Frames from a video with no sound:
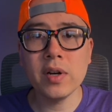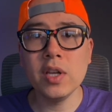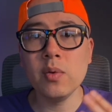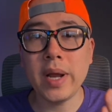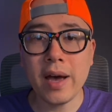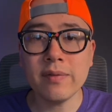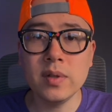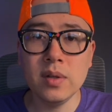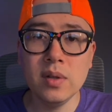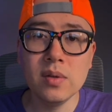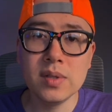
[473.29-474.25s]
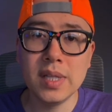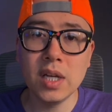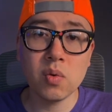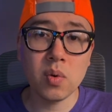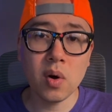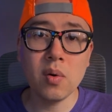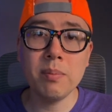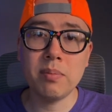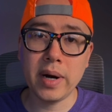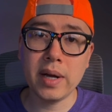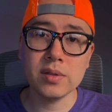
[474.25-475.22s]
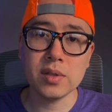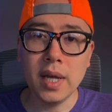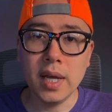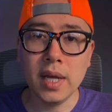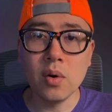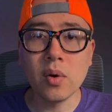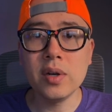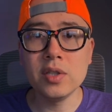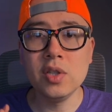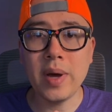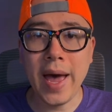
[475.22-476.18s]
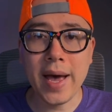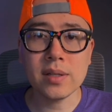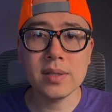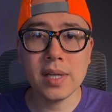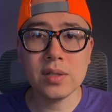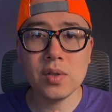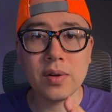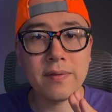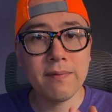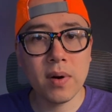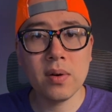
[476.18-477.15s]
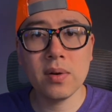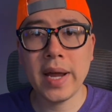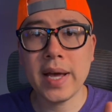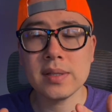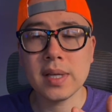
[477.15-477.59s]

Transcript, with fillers: You would have to use the Chrome browser in order to access your phone as a